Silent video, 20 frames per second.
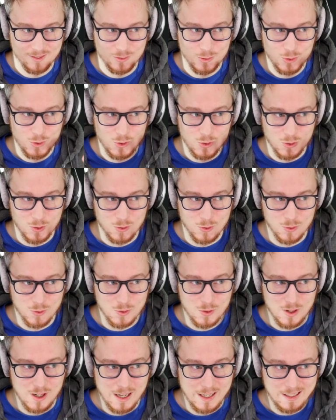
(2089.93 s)

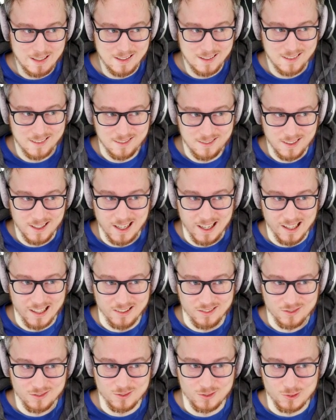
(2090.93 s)
so I
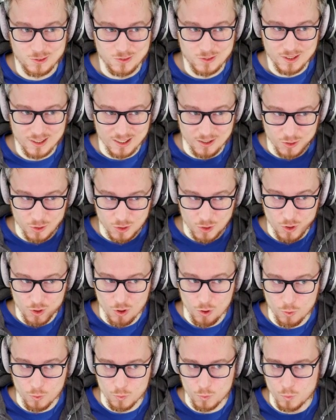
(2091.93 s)
can't there's
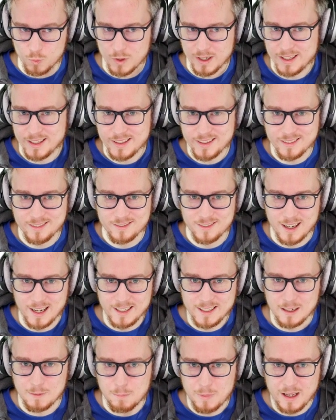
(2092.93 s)
no way I
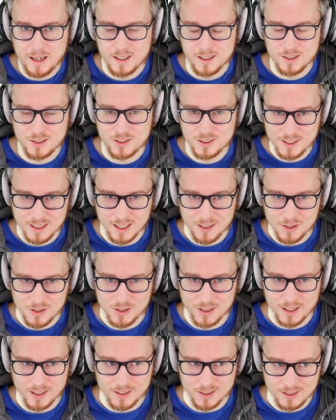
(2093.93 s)
can package the
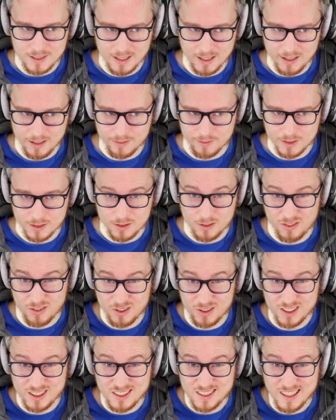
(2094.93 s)
answer I just gave into
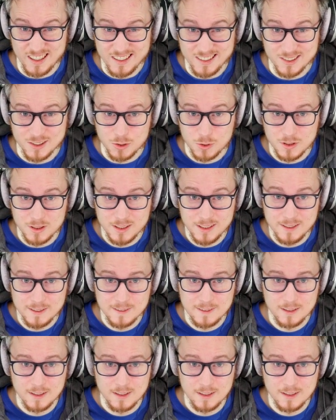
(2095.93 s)
30 seconds, really.